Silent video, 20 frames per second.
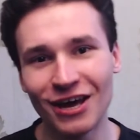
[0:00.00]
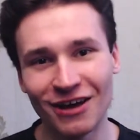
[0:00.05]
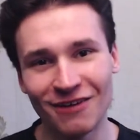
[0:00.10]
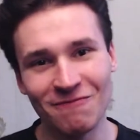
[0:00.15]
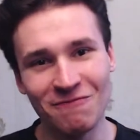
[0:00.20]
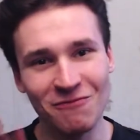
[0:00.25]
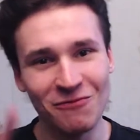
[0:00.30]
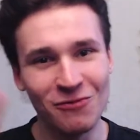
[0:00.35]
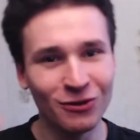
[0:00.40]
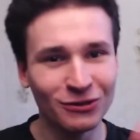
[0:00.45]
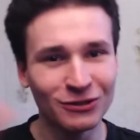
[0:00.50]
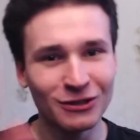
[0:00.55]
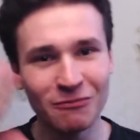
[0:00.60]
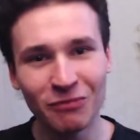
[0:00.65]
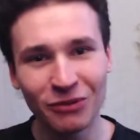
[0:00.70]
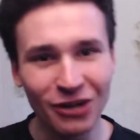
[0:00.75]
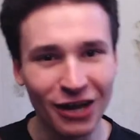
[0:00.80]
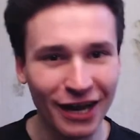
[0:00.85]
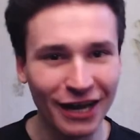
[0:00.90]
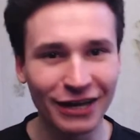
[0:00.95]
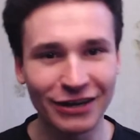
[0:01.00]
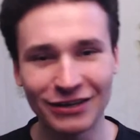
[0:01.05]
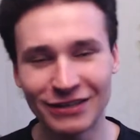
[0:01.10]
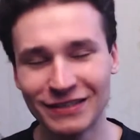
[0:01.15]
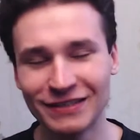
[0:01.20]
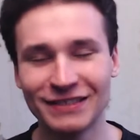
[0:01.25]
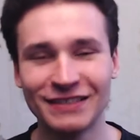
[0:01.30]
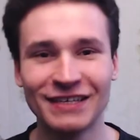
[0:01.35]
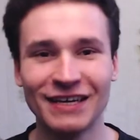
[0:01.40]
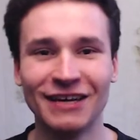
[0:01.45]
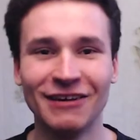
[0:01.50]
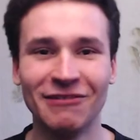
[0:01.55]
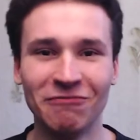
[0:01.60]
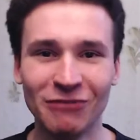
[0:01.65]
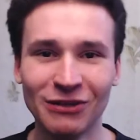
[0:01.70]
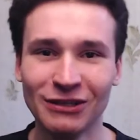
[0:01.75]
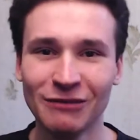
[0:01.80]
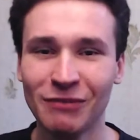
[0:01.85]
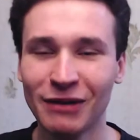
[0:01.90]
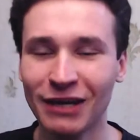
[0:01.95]
multipliers, uh,
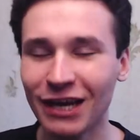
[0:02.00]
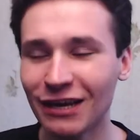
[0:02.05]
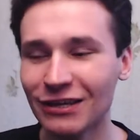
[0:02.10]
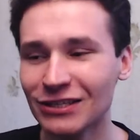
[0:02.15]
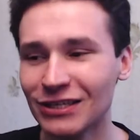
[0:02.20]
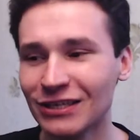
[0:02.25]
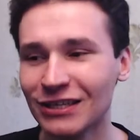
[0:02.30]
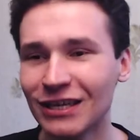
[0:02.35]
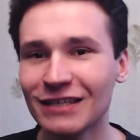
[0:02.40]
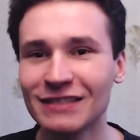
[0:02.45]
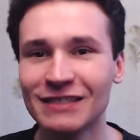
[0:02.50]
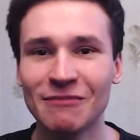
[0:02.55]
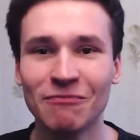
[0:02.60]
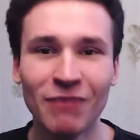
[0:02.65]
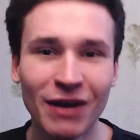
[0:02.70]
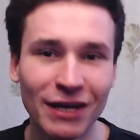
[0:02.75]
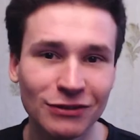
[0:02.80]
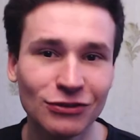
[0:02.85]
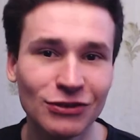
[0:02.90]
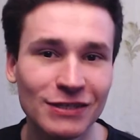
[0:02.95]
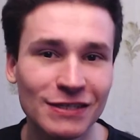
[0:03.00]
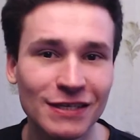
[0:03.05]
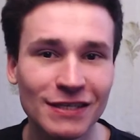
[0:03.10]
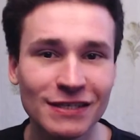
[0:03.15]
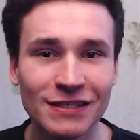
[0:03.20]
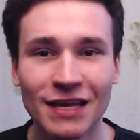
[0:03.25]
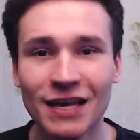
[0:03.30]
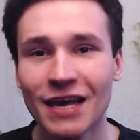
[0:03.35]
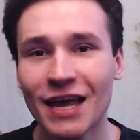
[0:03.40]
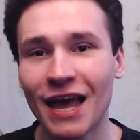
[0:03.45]
multiplication, yes, matrices,